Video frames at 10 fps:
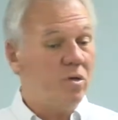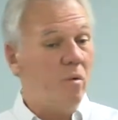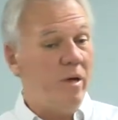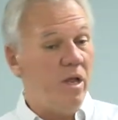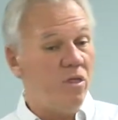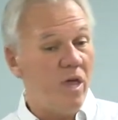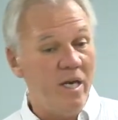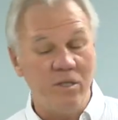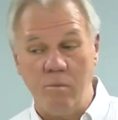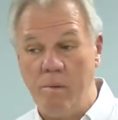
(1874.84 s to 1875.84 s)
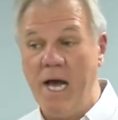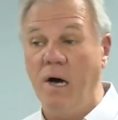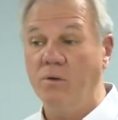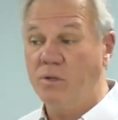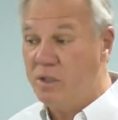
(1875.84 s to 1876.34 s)
so many things
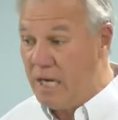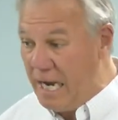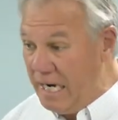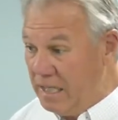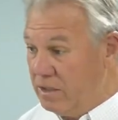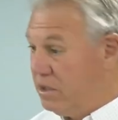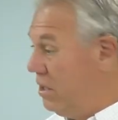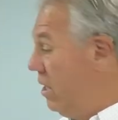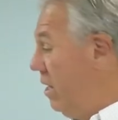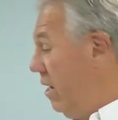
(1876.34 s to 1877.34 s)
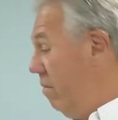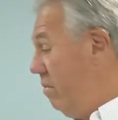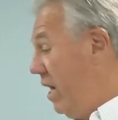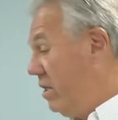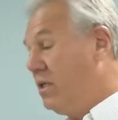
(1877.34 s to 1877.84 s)
about science
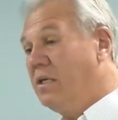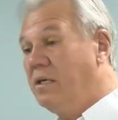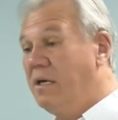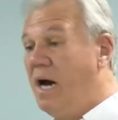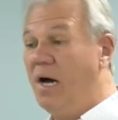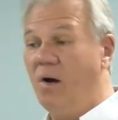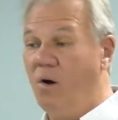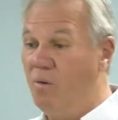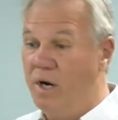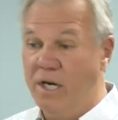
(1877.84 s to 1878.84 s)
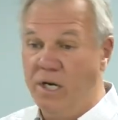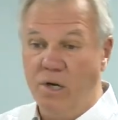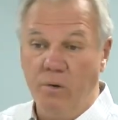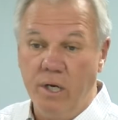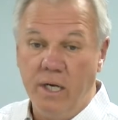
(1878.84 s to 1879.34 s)
and medicine. God already
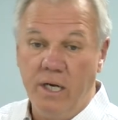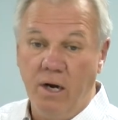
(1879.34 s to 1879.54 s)
knew it.